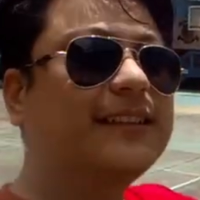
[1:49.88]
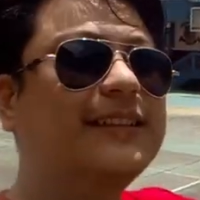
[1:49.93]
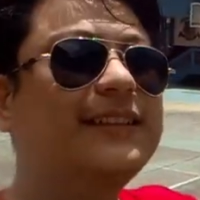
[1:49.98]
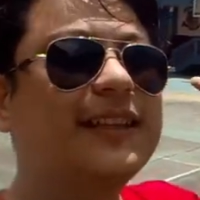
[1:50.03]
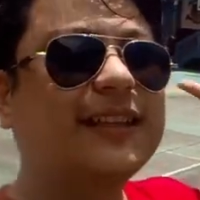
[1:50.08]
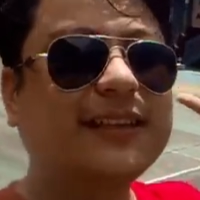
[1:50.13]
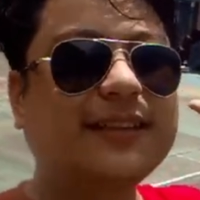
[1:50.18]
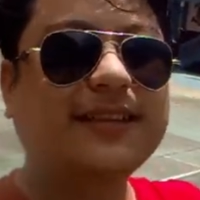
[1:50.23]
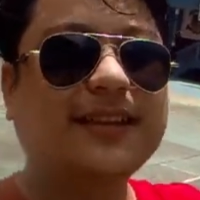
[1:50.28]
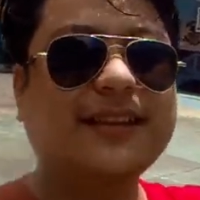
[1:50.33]

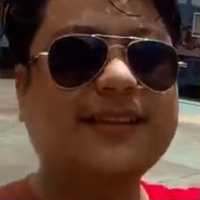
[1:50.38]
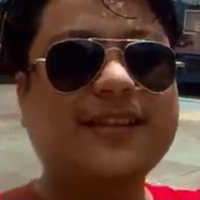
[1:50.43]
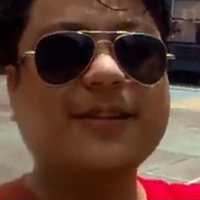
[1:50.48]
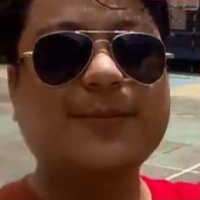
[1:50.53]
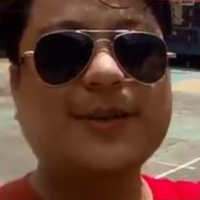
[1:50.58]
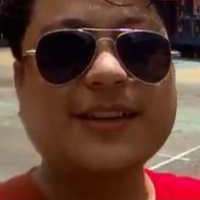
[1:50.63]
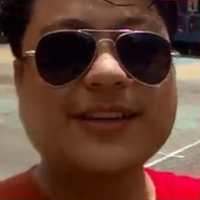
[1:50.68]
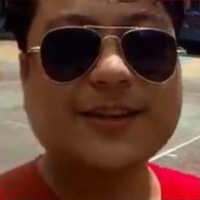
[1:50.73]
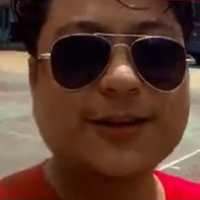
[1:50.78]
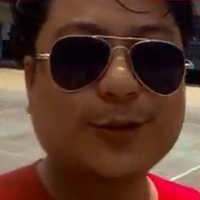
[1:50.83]
This is the
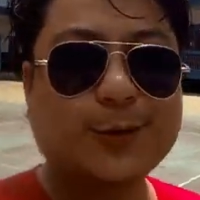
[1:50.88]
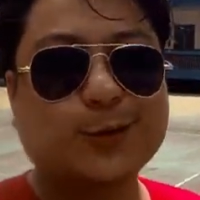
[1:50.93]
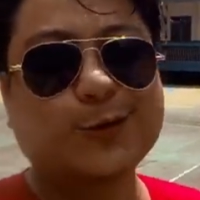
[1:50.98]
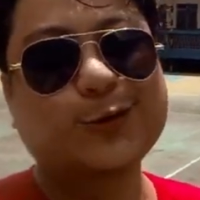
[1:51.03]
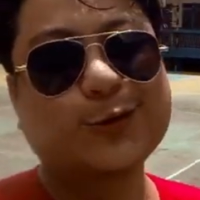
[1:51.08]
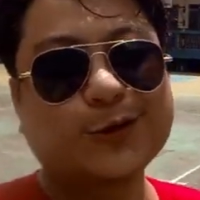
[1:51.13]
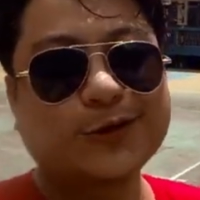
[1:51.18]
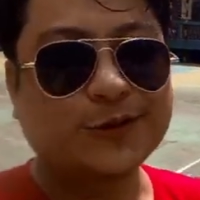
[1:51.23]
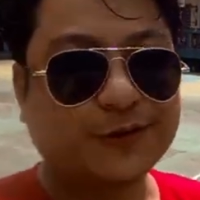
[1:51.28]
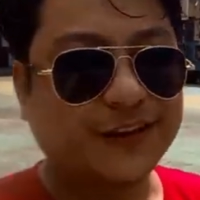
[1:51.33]
basketball
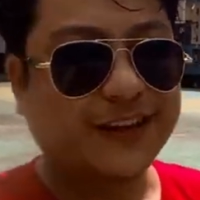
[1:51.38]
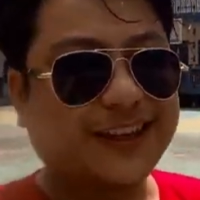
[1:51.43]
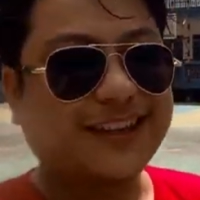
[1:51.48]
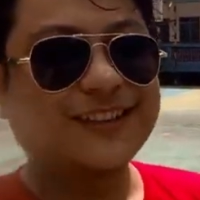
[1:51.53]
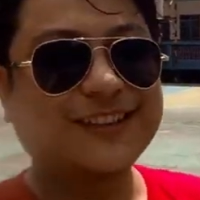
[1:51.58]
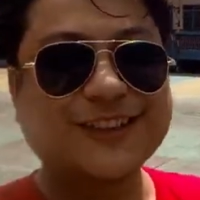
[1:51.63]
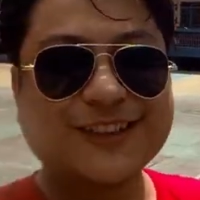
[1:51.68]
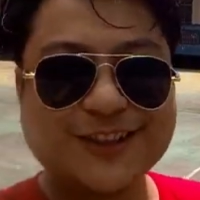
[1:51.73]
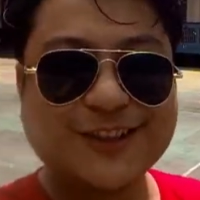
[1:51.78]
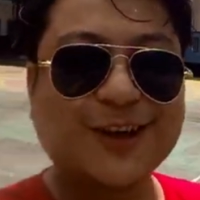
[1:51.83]
court where I
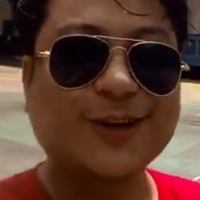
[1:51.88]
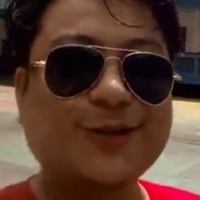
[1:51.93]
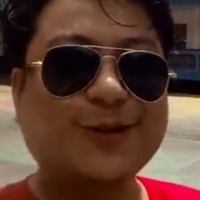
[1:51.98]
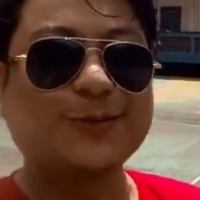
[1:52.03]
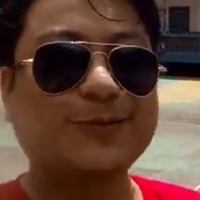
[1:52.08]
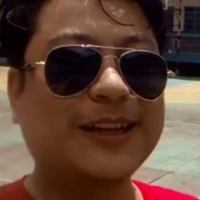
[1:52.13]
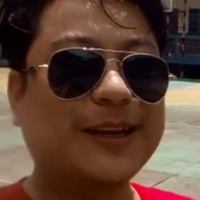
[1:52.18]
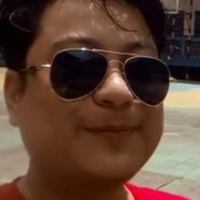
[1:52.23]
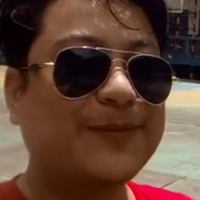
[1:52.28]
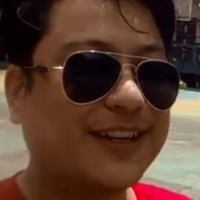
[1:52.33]
learned how
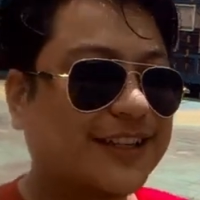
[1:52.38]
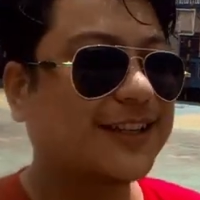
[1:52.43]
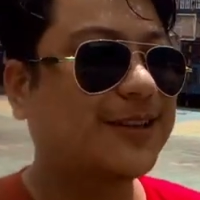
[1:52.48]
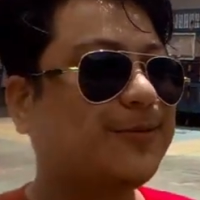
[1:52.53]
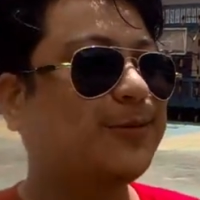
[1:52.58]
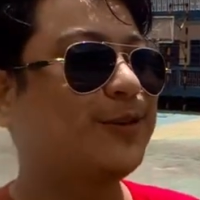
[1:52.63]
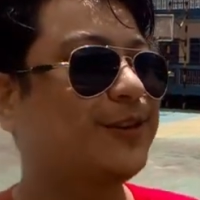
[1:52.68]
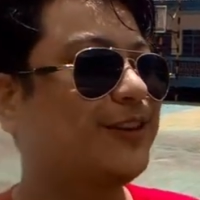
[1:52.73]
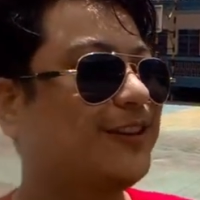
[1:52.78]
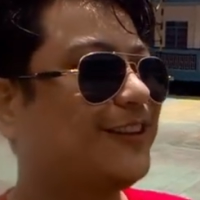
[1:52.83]
to play
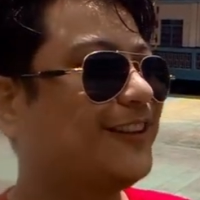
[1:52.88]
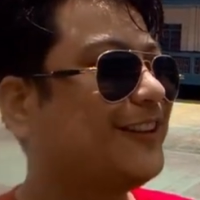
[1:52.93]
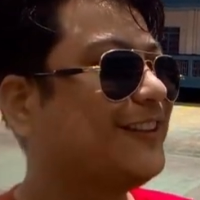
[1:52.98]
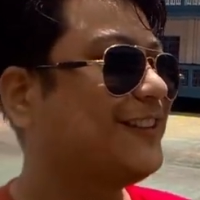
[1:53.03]
basketball.